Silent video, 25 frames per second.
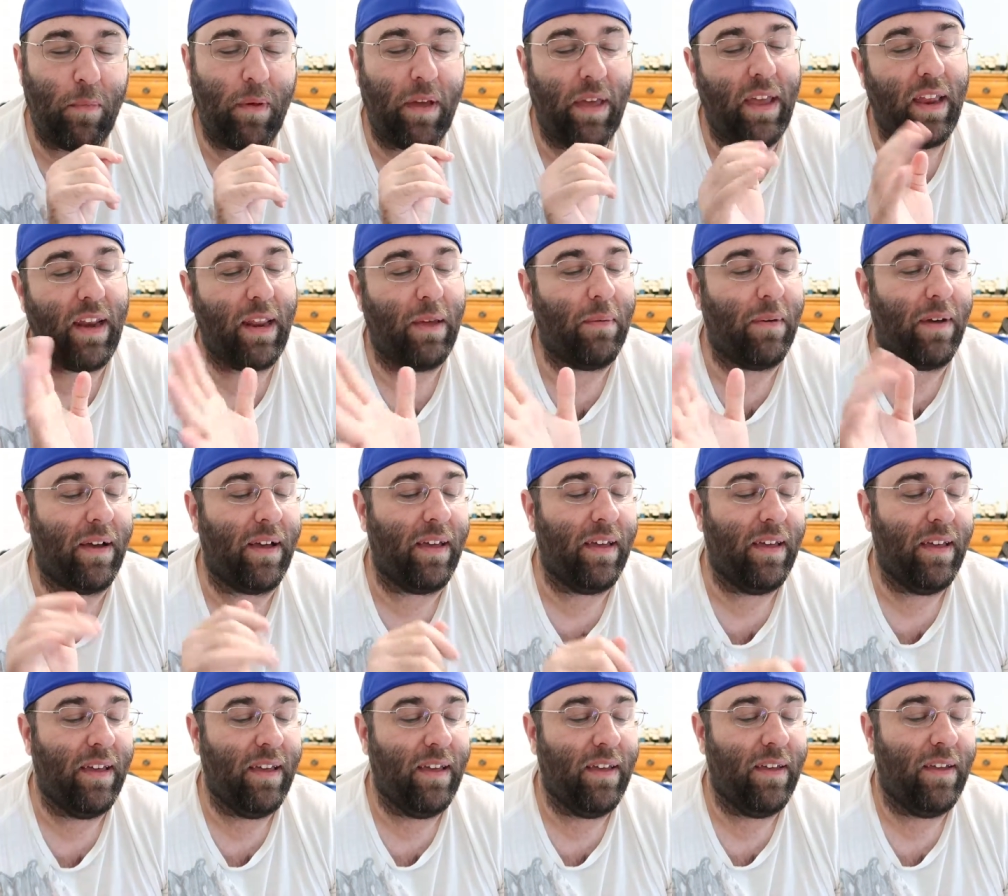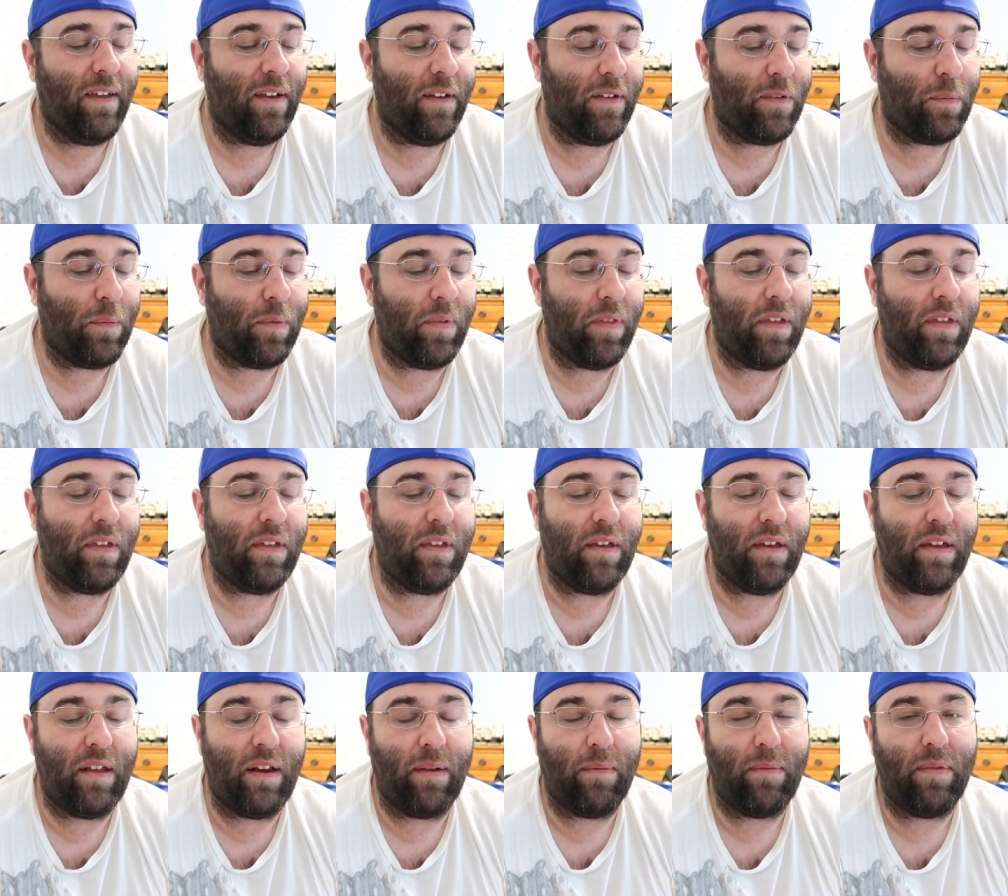But anyway, it was really
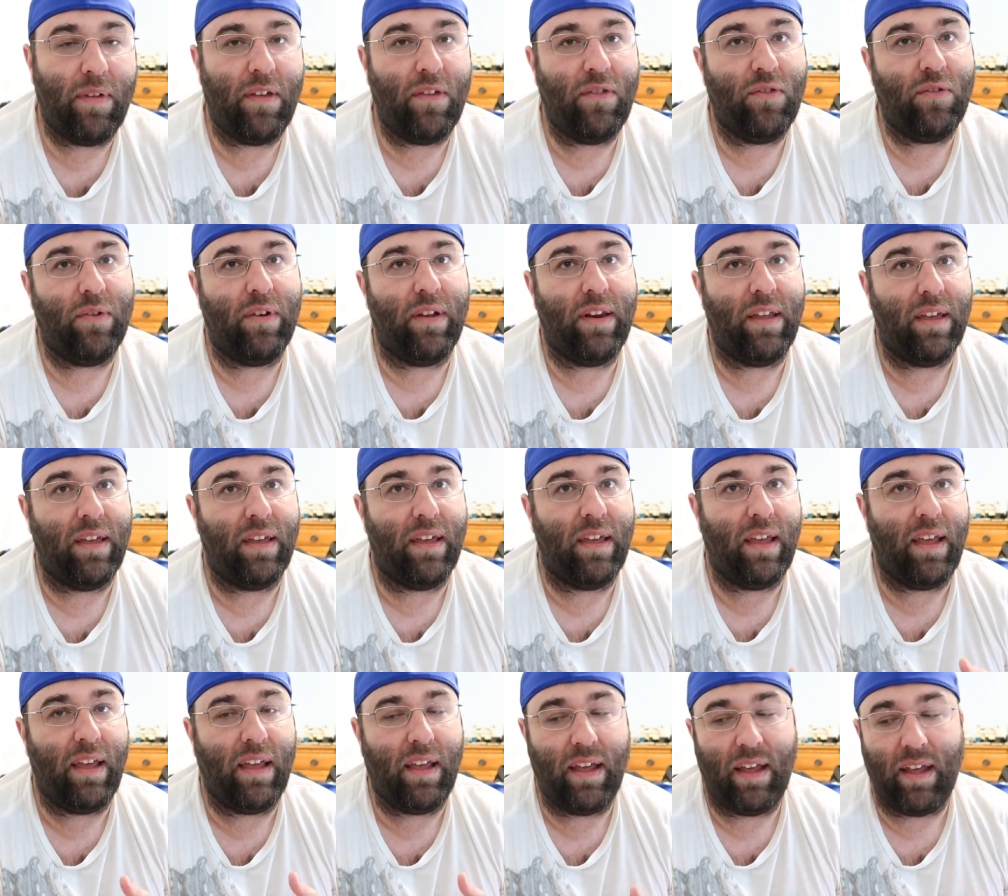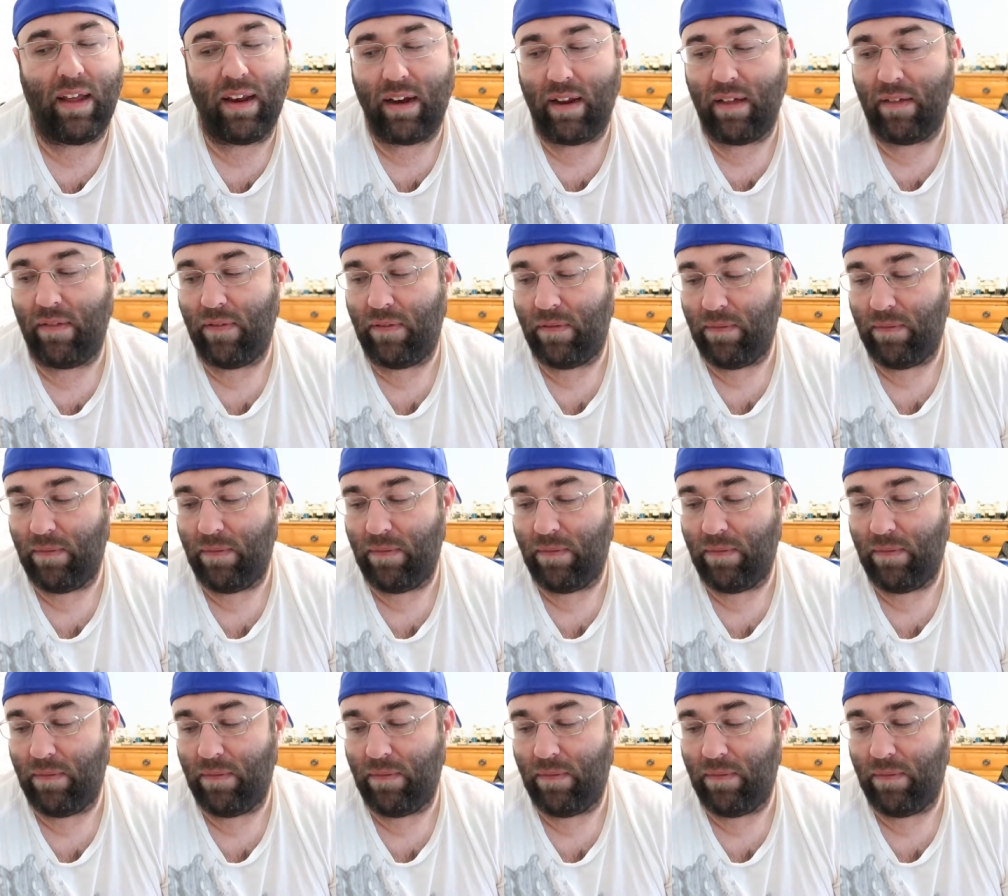good. I really enjoyed it. And